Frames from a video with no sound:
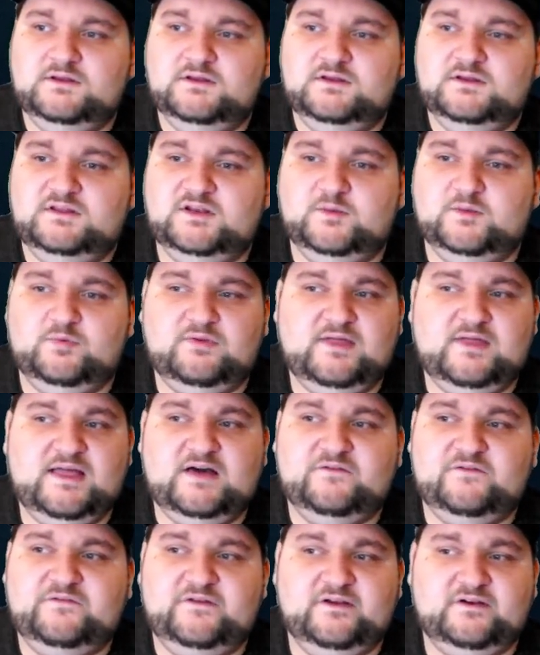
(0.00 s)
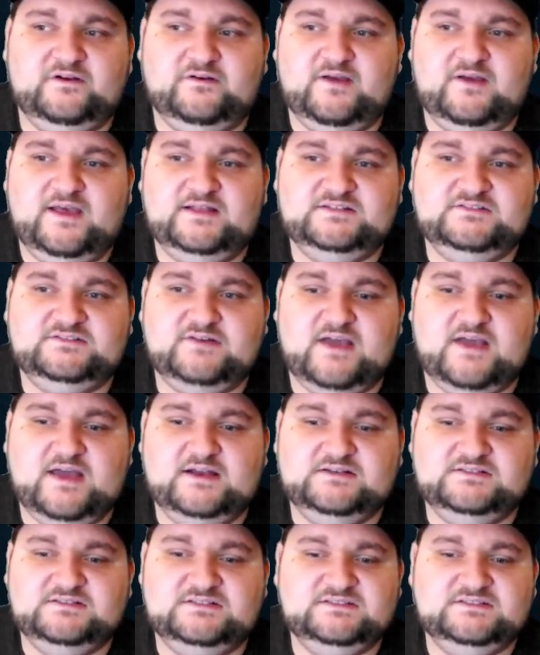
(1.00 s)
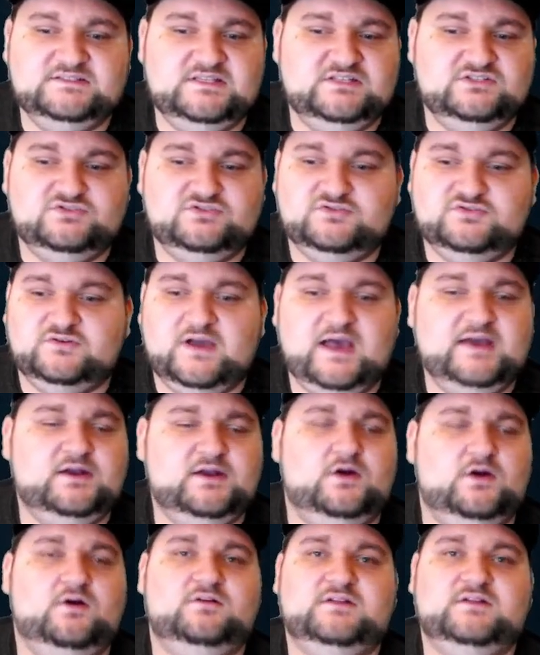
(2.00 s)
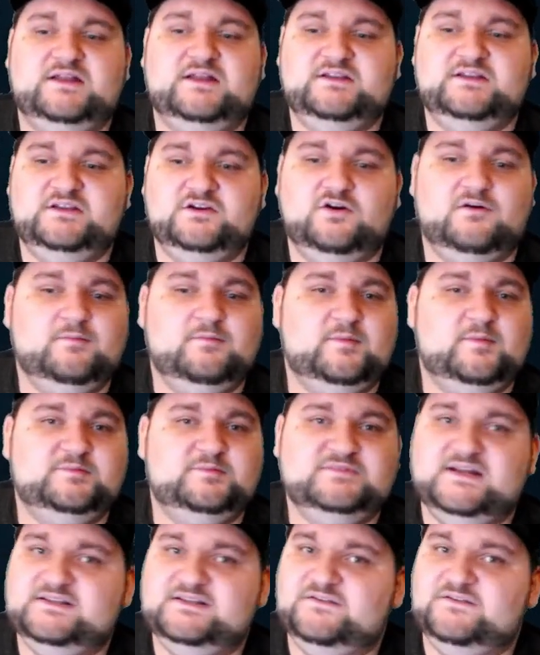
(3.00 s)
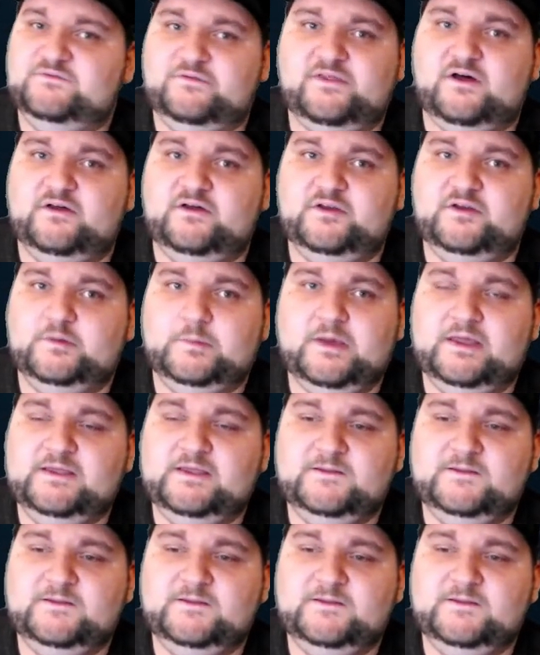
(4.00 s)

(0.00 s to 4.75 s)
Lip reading: Play out for your grand strategies and try to hold on to your home objective with all your might.